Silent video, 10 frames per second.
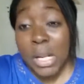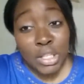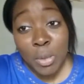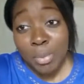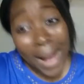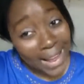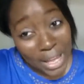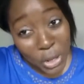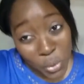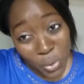wanted to
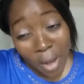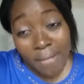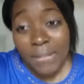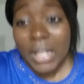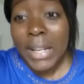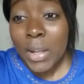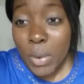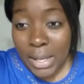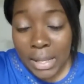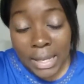bring you very
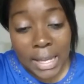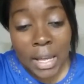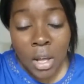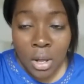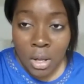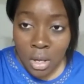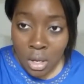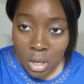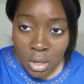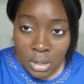quickly
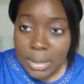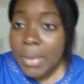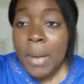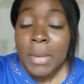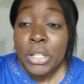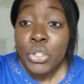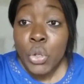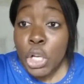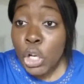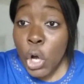some companies
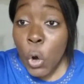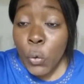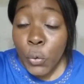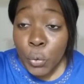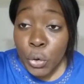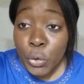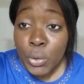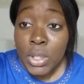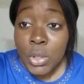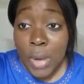you can go
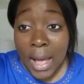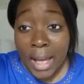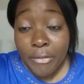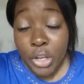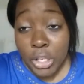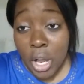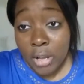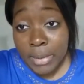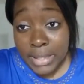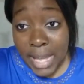through to have your
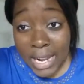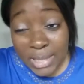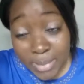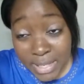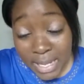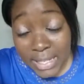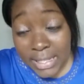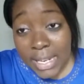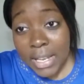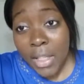documents
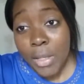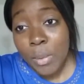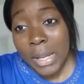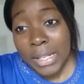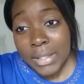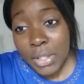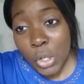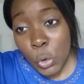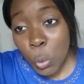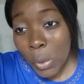expedited, and other ways
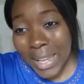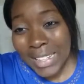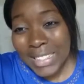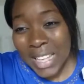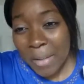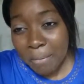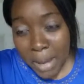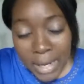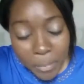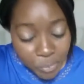you can save
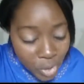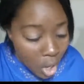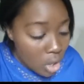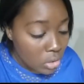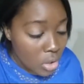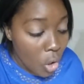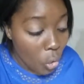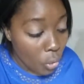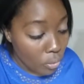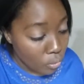money.
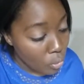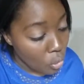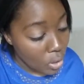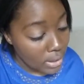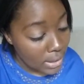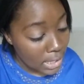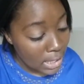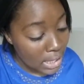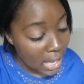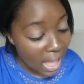So for
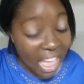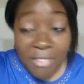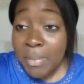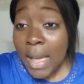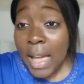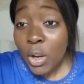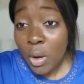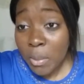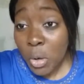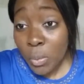the FBI
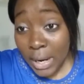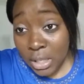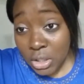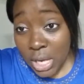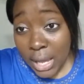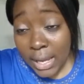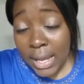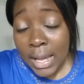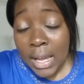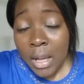criminal record check,